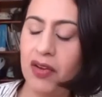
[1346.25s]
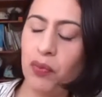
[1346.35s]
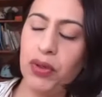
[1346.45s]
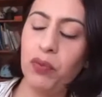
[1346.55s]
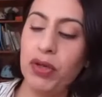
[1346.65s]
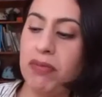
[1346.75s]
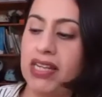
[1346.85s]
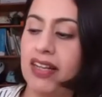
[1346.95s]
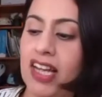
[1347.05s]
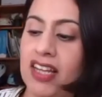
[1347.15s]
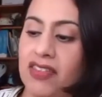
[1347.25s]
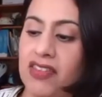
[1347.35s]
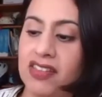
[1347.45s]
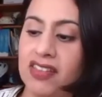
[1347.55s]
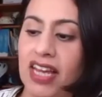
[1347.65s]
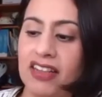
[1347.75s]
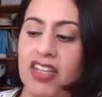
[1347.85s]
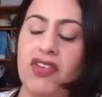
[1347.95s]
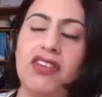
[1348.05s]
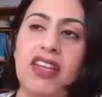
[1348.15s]
we made clear that this is
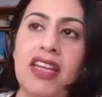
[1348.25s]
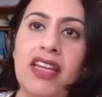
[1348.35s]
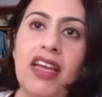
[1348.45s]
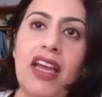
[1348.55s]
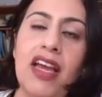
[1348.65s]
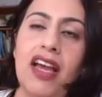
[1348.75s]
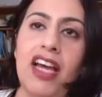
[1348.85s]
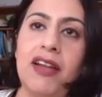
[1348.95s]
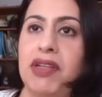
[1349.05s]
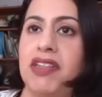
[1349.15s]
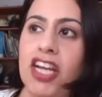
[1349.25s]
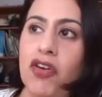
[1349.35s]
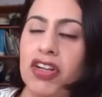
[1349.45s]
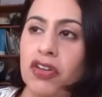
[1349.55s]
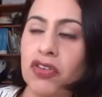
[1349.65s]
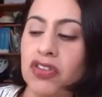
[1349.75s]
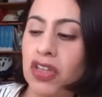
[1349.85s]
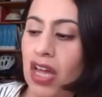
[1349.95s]
activity and materials